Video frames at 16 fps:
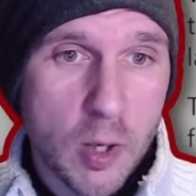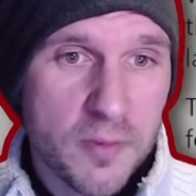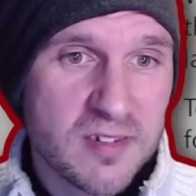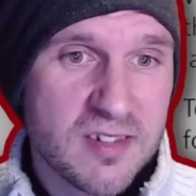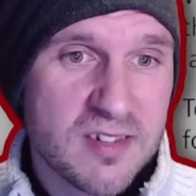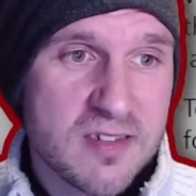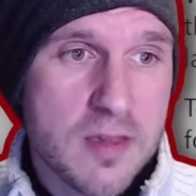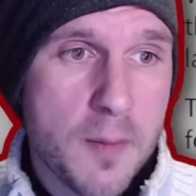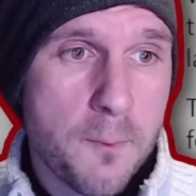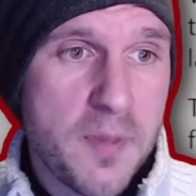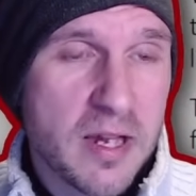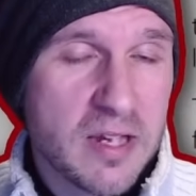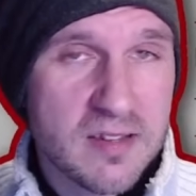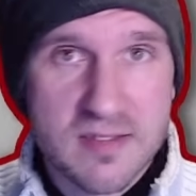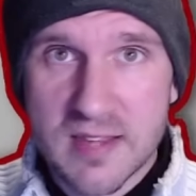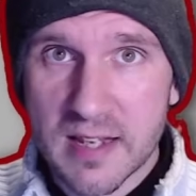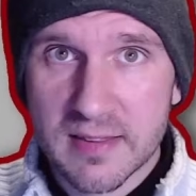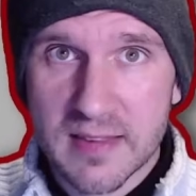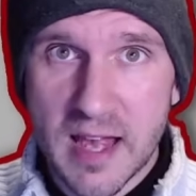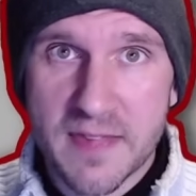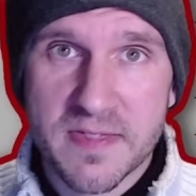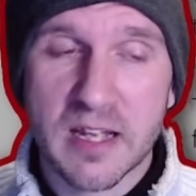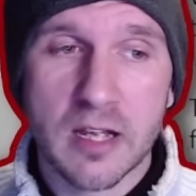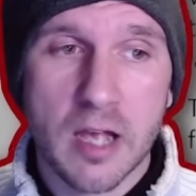This is the biggest thing that I
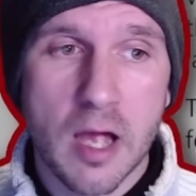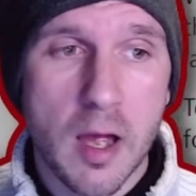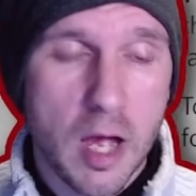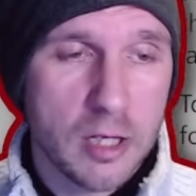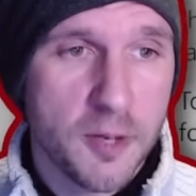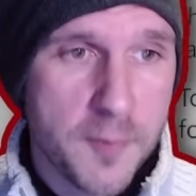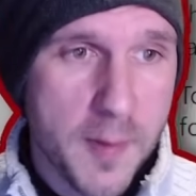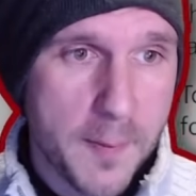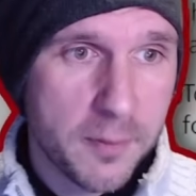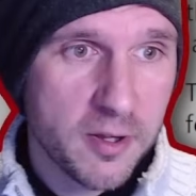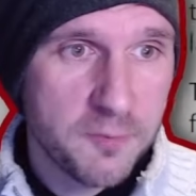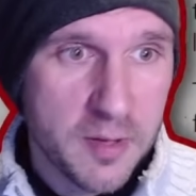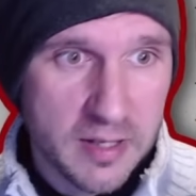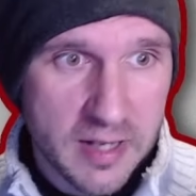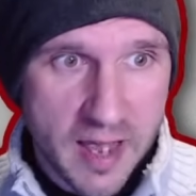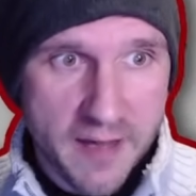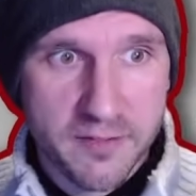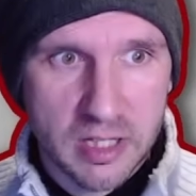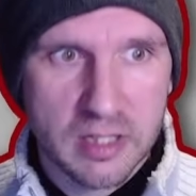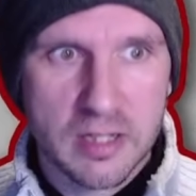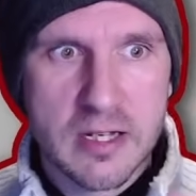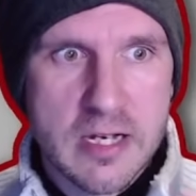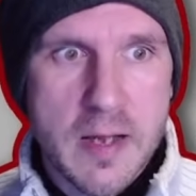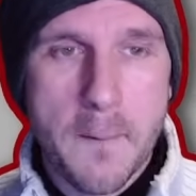think a lot of people have been
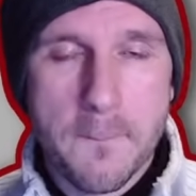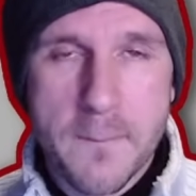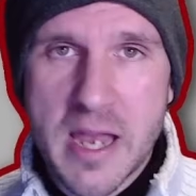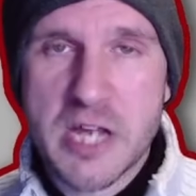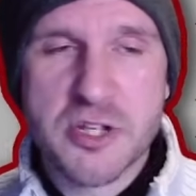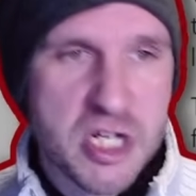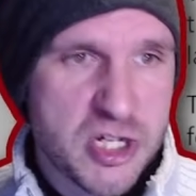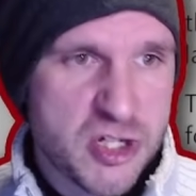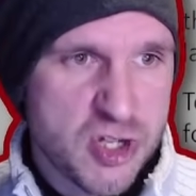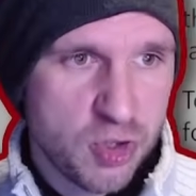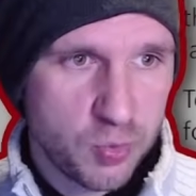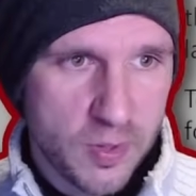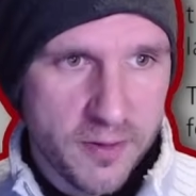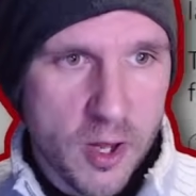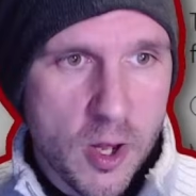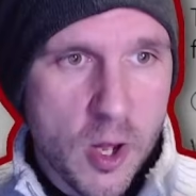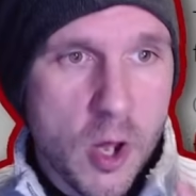having major issues with.